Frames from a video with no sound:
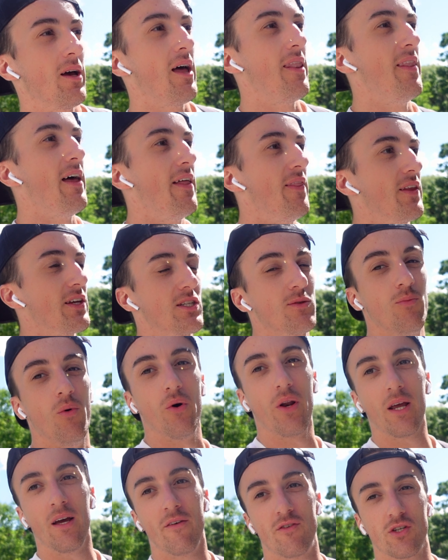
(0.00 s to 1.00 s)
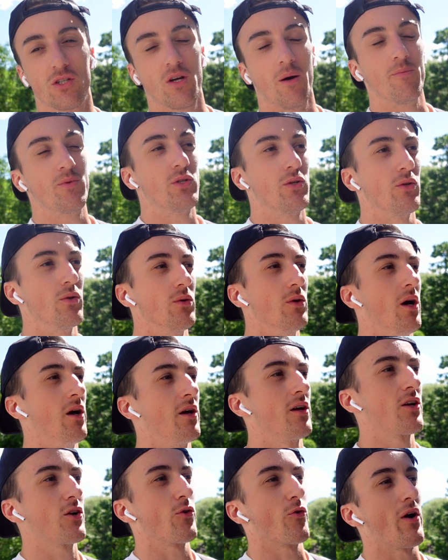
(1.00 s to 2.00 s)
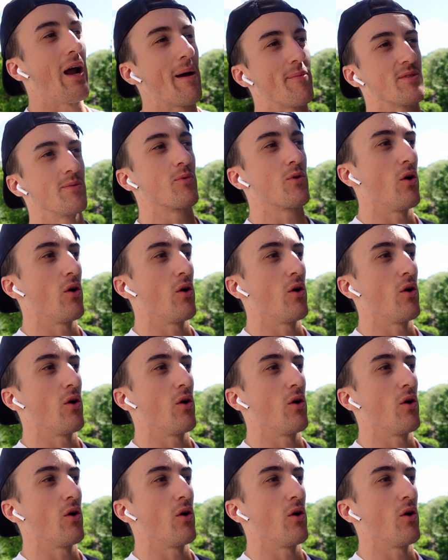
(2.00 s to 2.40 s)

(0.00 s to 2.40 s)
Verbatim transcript: and then this morning I've just come to grab some